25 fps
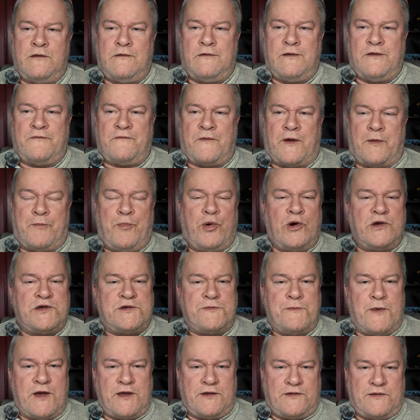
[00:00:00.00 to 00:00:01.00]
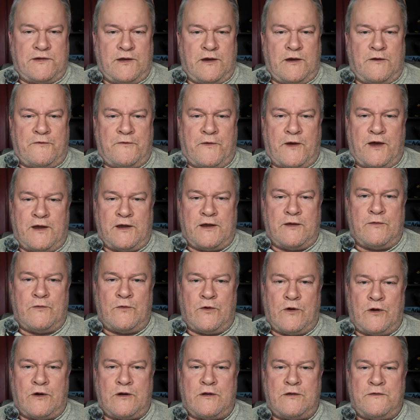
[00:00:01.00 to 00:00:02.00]
if I push myself, I can
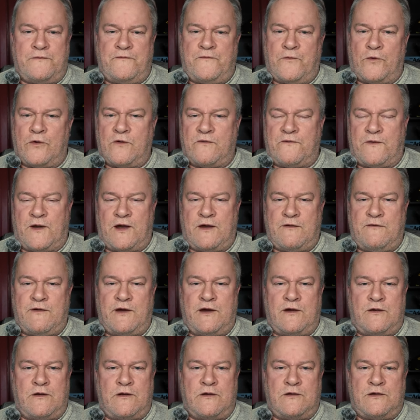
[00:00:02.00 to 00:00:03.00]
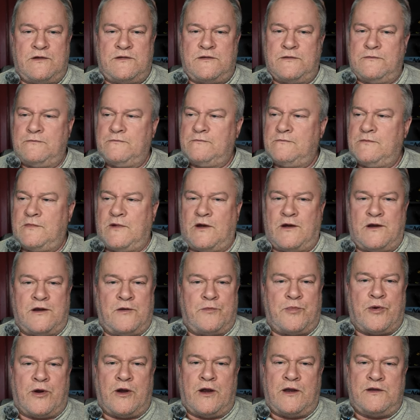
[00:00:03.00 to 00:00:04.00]
work four or five hours on
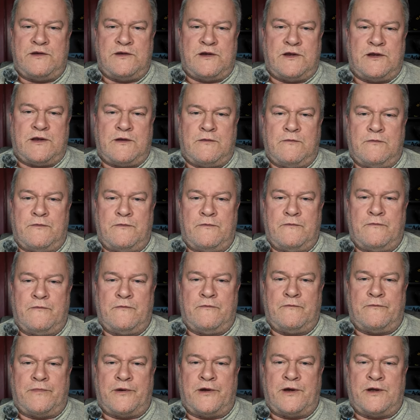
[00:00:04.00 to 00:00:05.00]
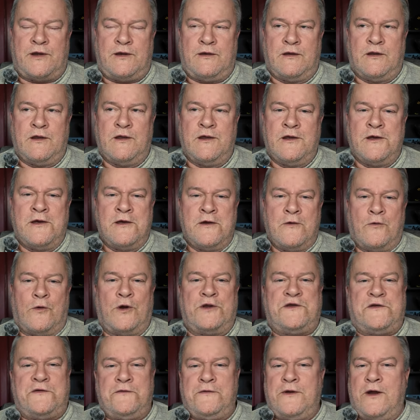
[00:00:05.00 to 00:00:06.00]
a project. But
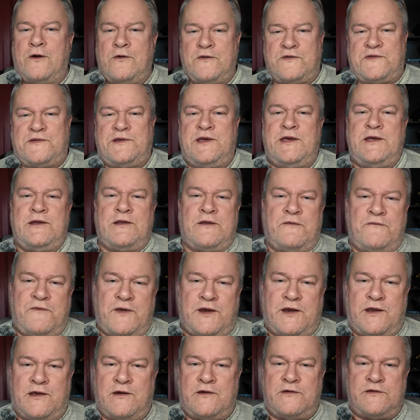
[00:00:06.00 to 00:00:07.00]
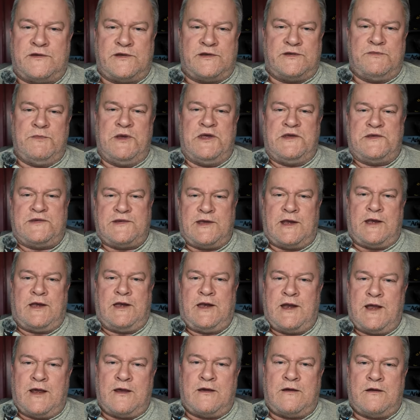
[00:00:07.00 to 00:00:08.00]
what you don't see in the videos is me
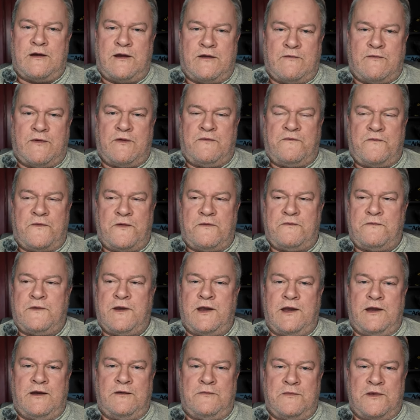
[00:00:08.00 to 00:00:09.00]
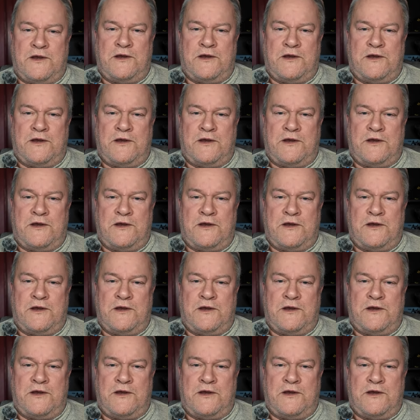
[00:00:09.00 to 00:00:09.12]
sitting down every 15